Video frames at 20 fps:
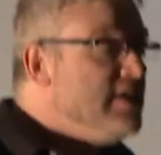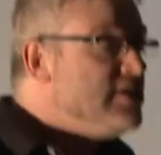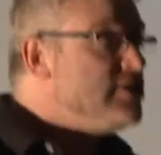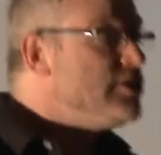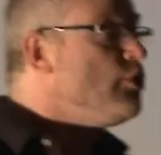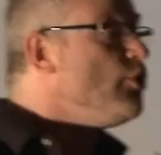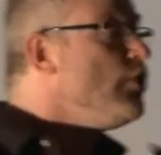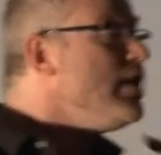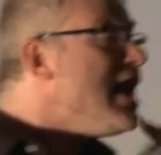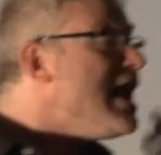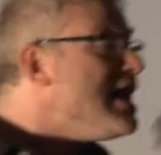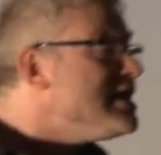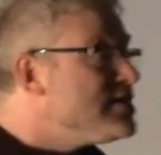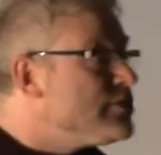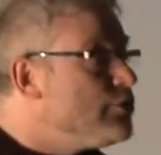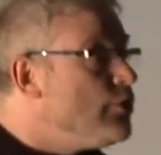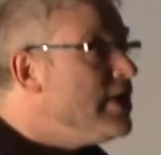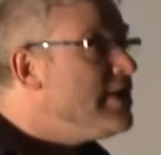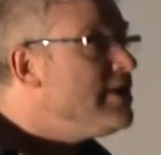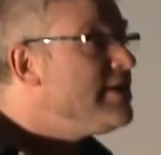So we asked
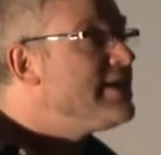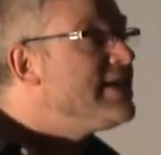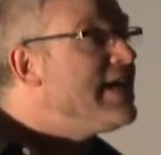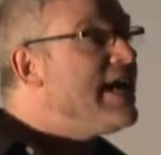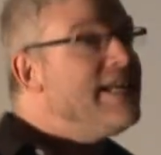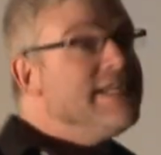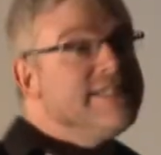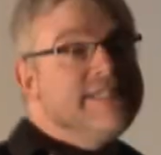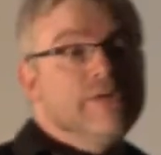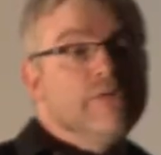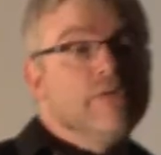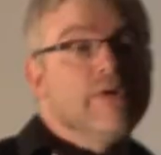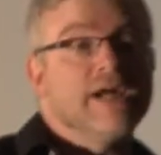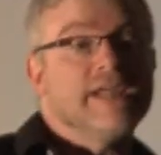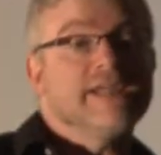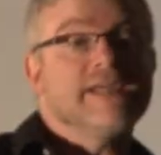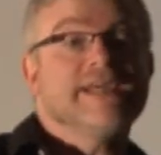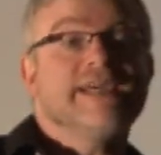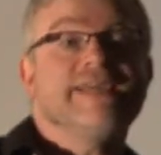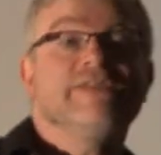whether
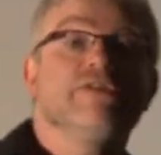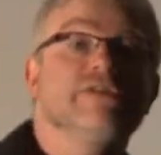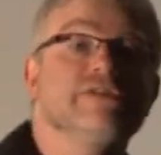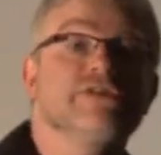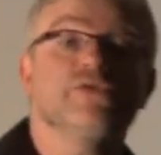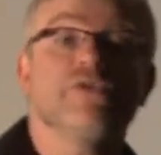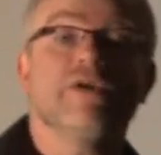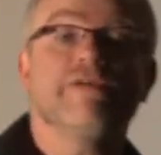galectin-1 can also